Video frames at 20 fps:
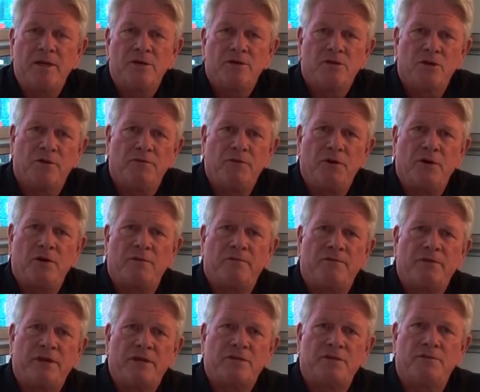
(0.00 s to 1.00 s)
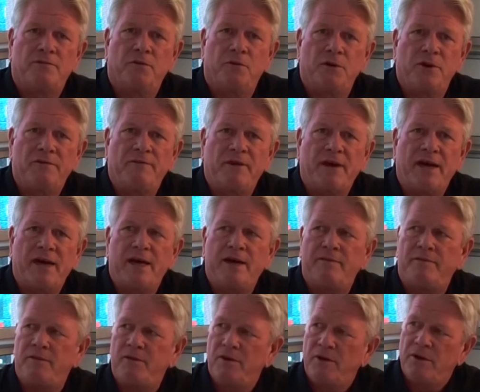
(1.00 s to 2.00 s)
So if you can fix the
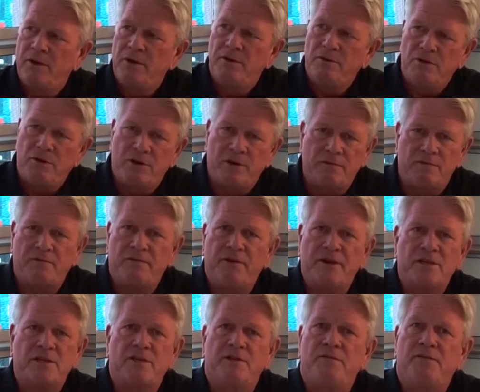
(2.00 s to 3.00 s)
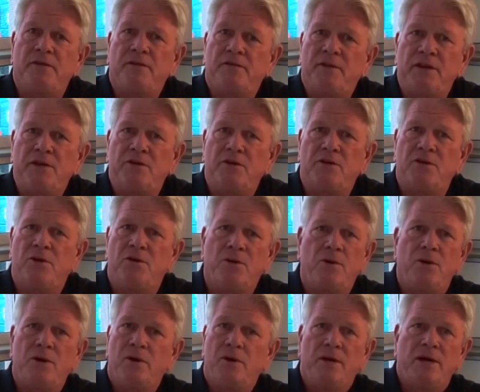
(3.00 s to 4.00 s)
45, you can fix the
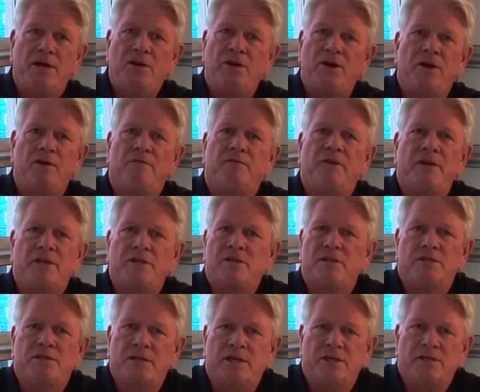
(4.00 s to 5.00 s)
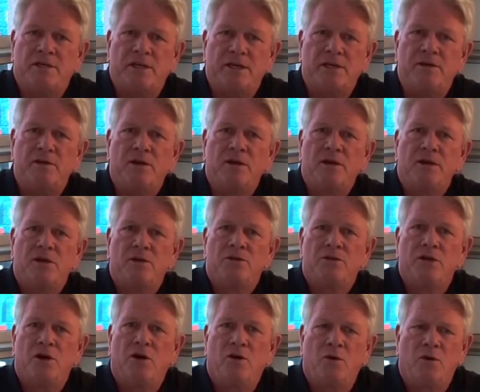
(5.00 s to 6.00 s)
52, and you can fix the 60.
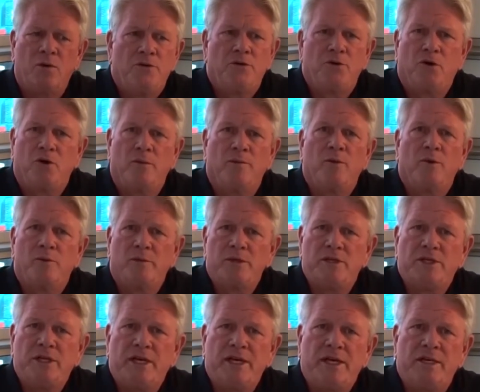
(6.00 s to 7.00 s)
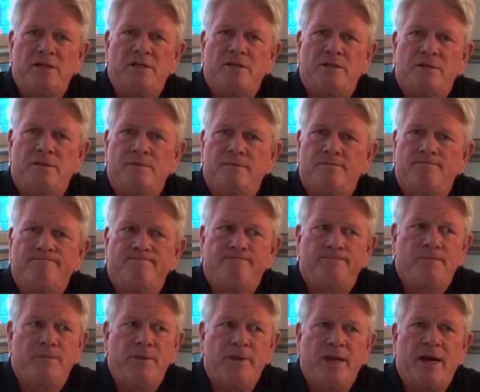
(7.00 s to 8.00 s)
So durable machines,
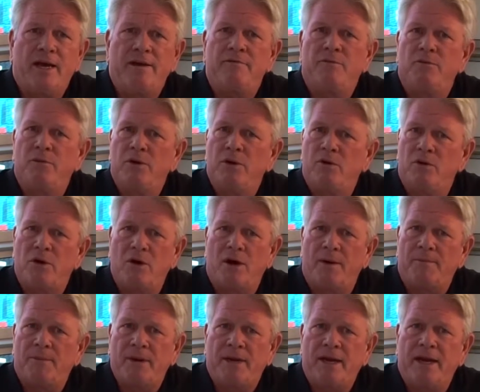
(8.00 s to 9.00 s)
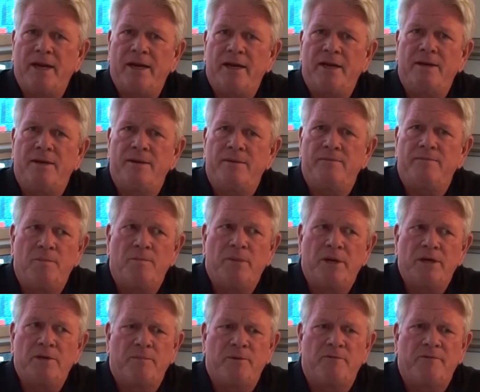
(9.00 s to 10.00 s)
not real complicated,
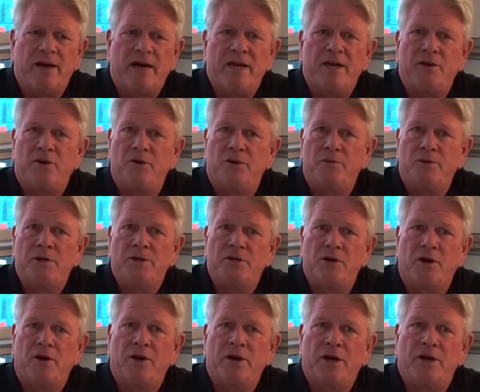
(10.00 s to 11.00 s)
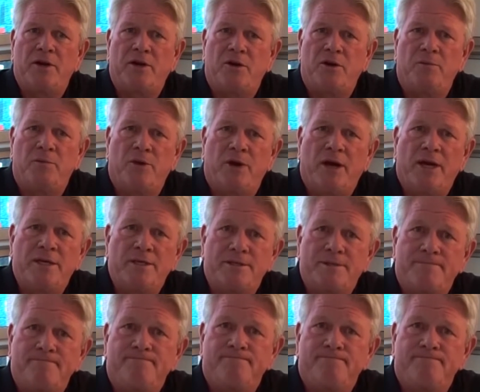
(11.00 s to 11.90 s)
but provide a good return and a good price.